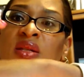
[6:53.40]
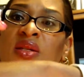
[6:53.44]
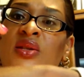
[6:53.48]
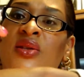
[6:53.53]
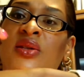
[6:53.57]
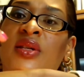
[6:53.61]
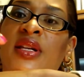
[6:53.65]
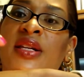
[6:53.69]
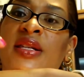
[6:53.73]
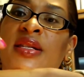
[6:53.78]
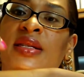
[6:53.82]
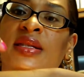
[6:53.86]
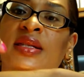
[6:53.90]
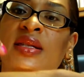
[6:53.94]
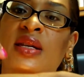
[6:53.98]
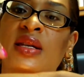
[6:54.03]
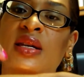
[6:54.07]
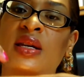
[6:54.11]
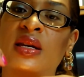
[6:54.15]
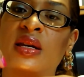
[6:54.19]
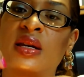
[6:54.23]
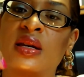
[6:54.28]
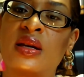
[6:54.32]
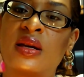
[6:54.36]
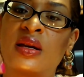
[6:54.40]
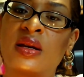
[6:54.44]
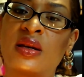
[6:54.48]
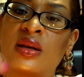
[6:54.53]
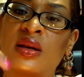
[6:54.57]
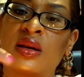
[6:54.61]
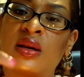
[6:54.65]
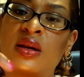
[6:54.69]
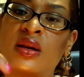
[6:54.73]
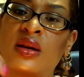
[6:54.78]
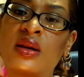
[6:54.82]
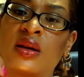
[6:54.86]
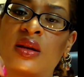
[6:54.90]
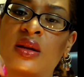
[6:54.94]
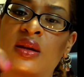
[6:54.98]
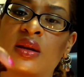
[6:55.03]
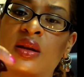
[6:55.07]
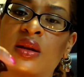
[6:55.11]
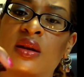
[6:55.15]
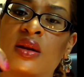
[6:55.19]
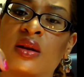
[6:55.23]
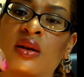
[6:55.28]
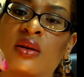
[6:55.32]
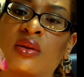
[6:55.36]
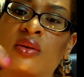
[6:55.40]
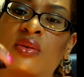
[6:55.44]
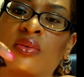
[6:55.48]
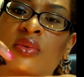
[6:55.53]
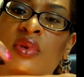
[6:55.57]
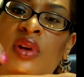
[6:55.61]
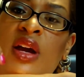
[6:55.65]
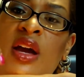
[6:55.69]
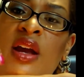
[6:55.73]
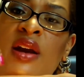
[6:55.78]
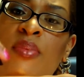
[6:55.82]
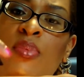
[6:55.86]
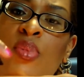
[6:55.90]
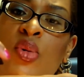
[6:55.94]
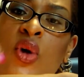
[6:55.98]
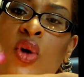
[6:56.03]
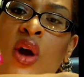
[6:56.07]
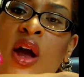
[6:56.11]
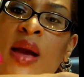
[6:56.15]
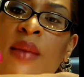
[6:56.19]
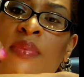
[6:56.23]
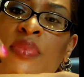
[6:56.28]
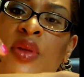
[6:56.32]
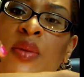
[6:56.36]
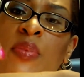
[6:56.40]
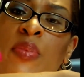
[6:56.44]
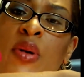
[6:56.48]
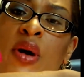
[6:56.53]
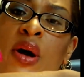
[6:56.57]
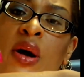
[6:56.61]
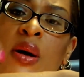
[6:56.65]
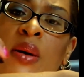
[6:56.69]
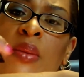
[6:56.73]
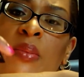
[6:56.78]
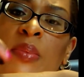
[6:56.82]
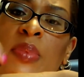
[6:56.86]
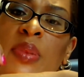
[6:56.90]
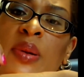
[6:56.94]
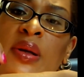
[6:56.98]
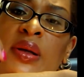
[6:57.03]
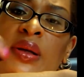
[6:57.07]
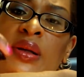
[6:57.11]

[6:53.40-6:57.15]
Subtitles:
So let's see. We gotta prime the pump.